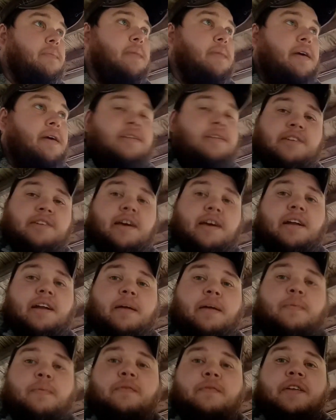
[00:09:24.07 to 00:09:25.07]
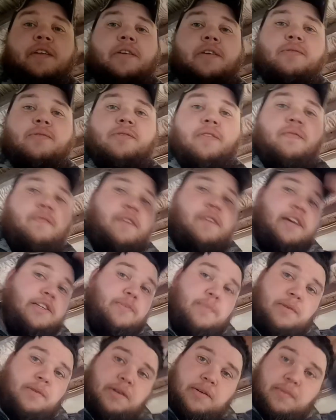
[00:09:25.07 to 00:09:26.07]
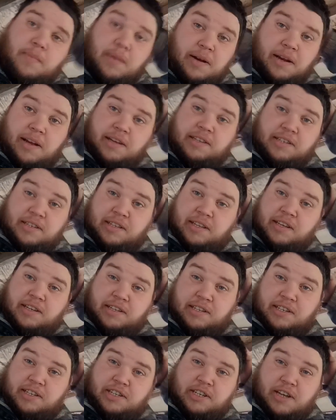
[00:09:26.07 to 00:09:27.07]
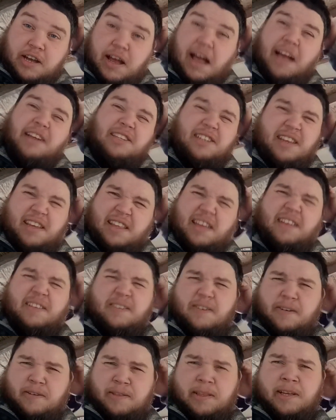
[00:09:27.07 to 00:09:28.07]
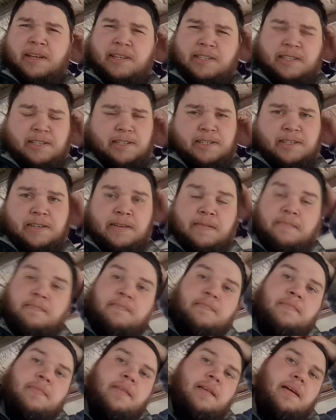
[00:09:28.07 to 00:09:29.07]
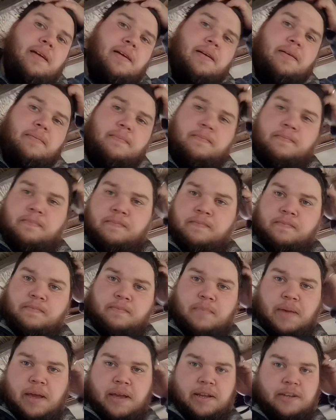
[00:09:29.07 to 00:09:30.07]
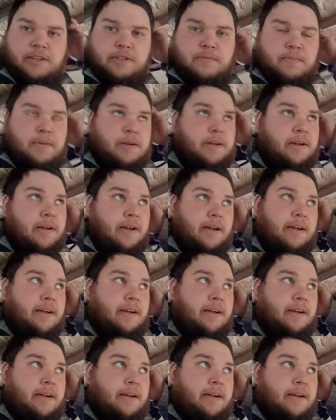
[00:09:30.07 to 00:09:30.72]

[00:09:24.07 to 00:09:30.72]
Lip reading: Eric's got a couple videos on Facebook. My cousin Lindsay shot. Actually, I think they're on Lindsay's page, but